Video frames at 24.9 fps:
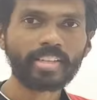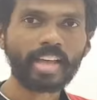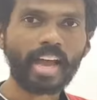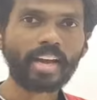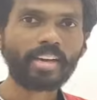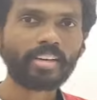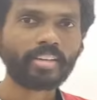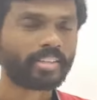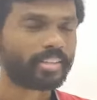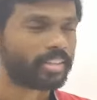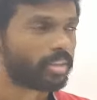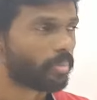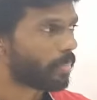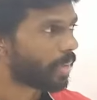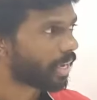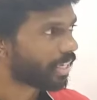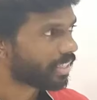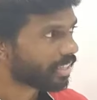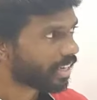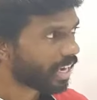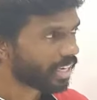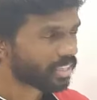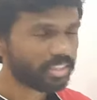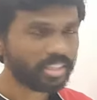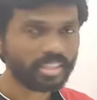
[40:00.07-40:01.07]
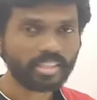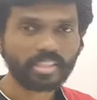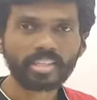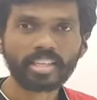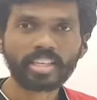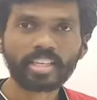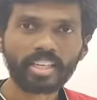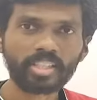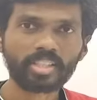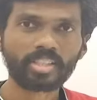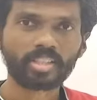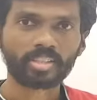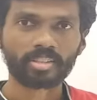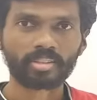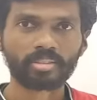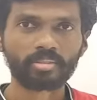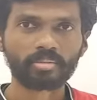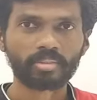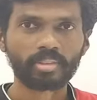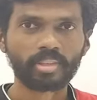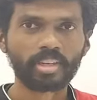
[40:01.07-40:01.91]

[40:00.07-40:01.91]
that, the major axis decreases